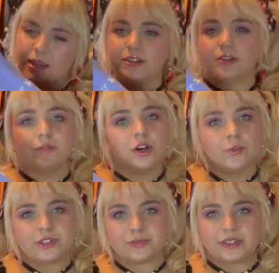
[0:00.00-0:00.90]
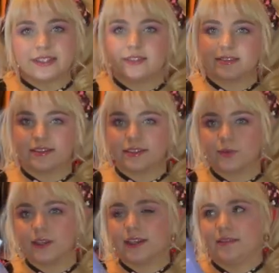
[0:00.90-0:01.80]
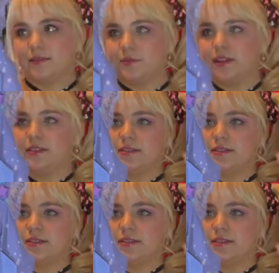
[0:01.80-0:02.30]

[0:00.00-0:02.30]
I don't know which release this one is because